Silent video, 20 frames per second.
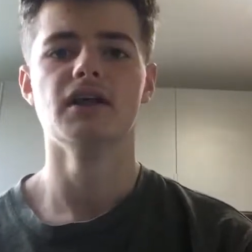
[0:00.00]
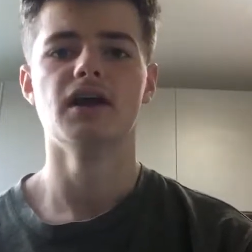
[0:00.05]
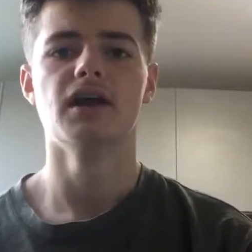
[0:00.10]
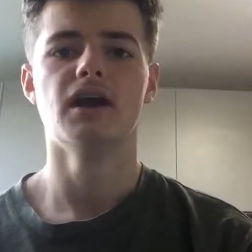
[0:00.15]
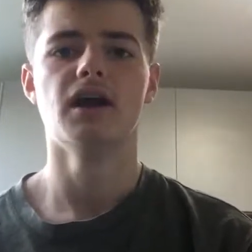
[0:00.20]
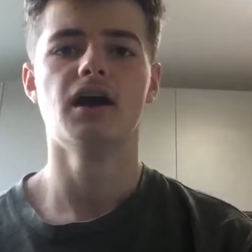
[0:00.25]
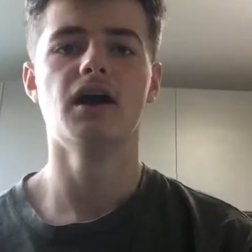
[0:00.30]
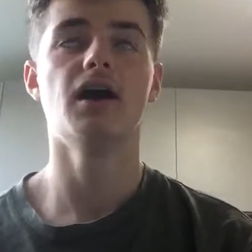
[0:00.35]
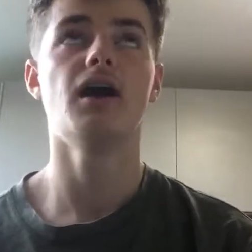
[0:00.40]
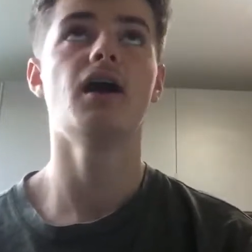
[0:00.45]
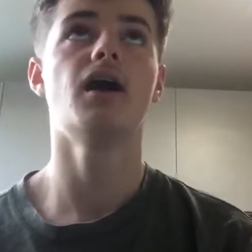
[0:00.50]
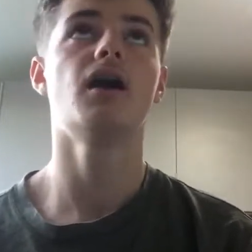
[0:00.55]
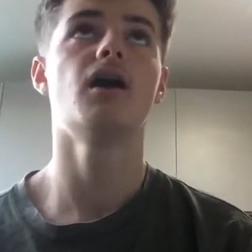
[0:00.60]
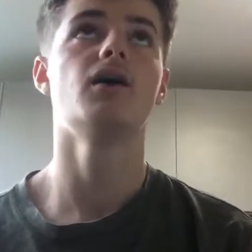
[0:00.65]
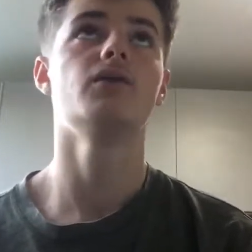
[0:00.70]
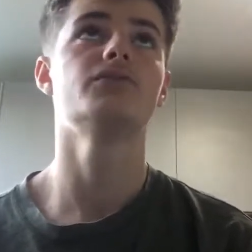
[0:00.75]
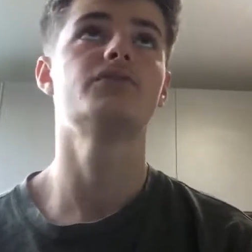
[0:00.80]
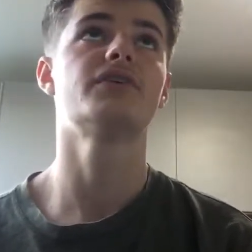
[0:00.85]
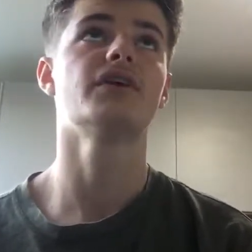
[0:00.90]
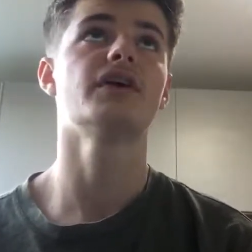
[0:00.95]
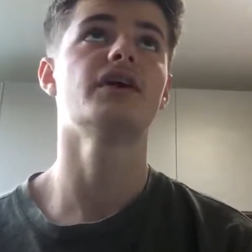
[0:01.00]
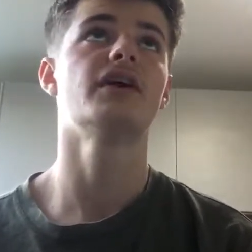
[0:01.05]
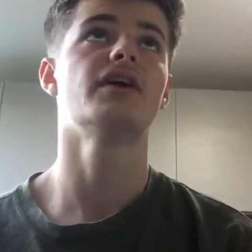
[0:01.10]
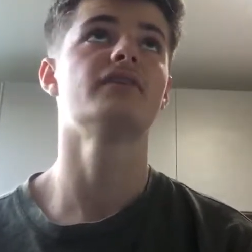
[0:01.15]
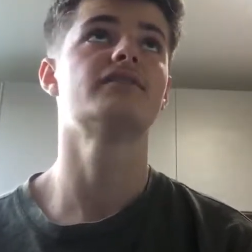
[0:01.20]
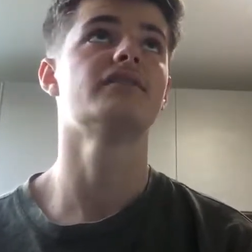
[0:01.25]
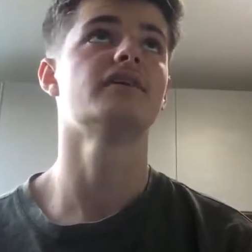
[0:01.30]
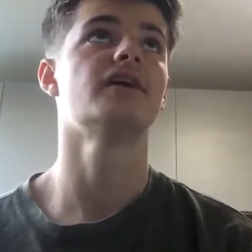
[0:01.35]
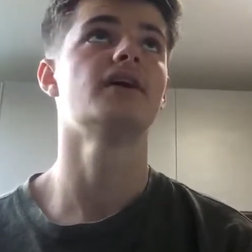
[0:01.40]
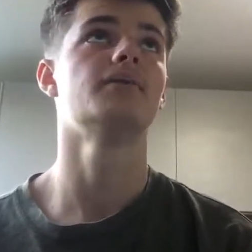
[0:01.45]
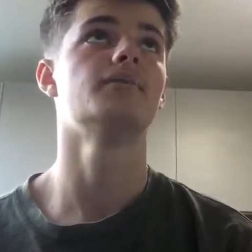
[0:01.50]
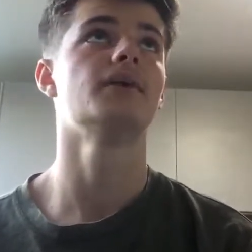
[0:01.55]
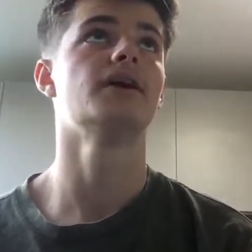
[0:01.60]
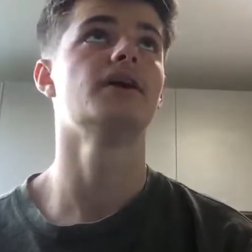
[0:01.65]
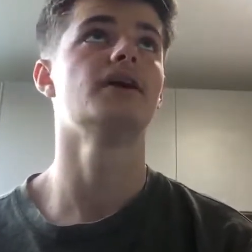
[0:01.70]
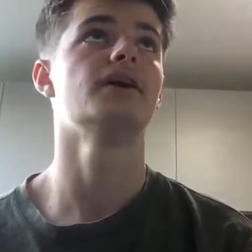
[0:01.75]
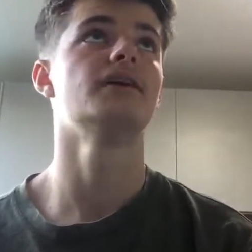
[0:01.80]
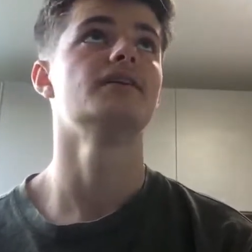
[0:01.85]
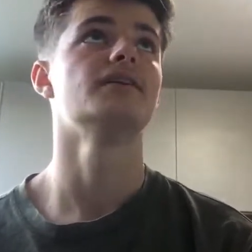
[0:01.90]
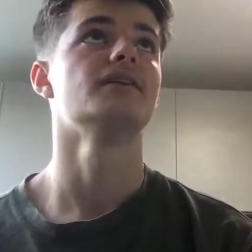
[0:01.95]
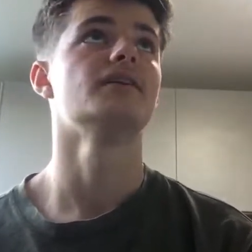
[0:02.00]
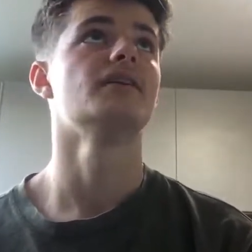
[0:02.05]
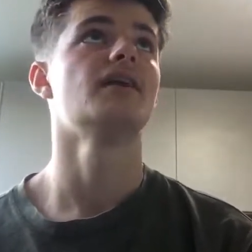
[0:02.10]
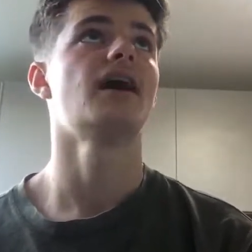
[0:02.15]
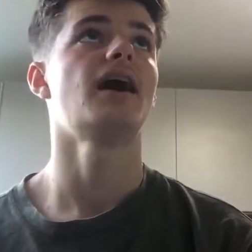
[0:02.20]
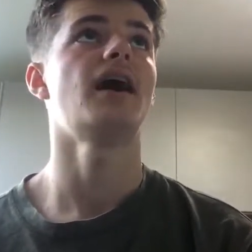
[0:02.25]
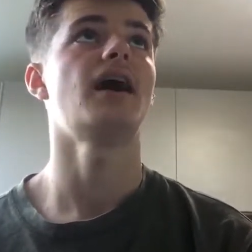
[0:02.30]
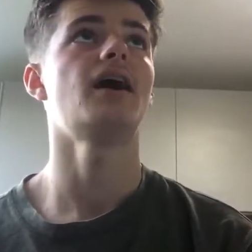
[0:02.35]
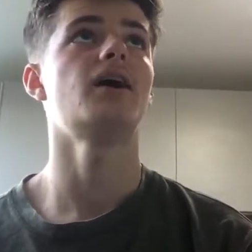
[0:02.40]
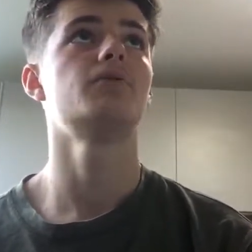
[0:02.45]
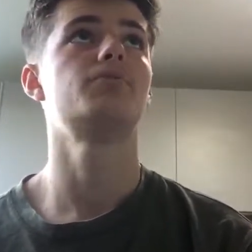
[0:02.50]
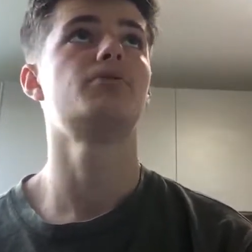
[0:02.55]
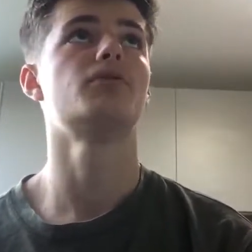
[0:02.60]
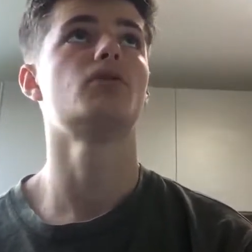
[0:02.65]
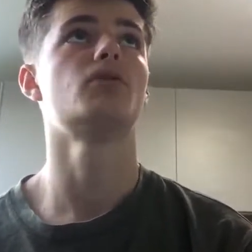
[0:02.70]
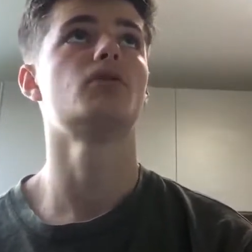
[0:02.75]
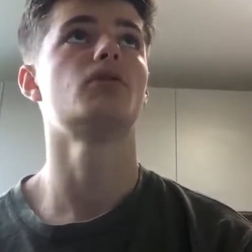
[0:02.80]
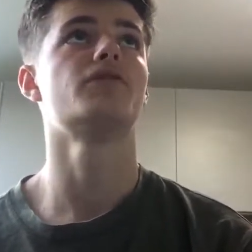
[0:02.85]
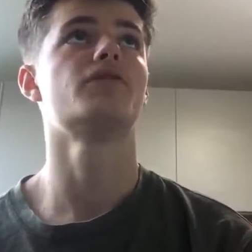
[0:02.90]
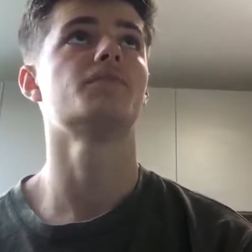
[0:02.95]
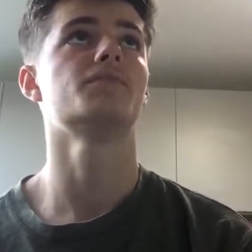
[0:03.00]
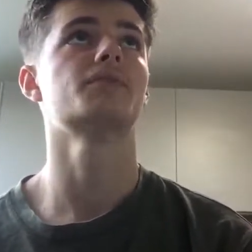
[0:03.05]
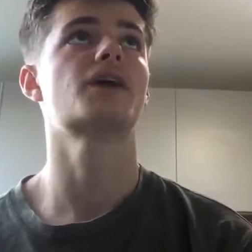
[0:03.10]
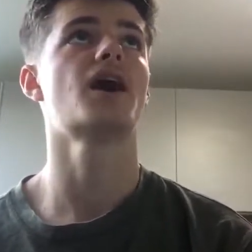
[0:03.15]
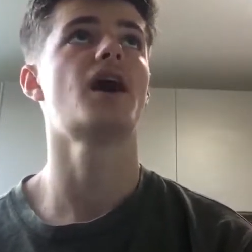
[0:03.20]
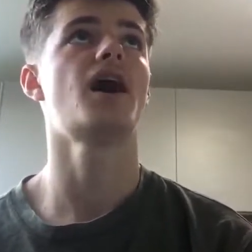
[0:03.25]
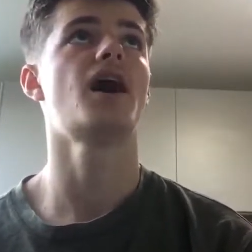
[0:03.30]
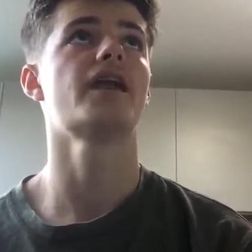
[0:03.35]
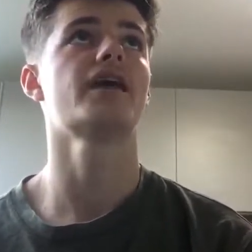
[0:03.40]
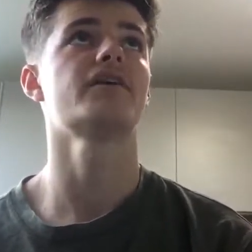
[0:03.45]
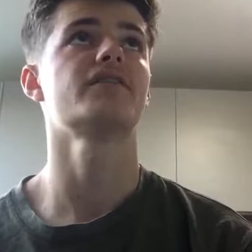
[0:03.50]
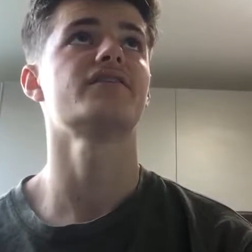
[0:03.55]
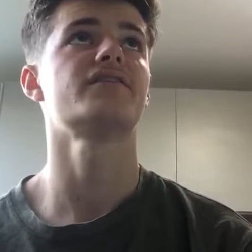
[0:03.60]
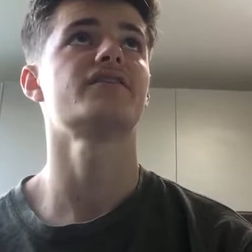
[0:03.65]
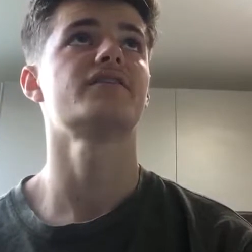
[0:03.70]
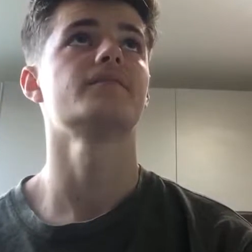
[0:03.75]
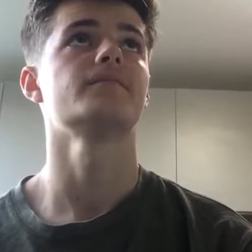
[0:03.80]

Oh dear me. How poor from Cardiff.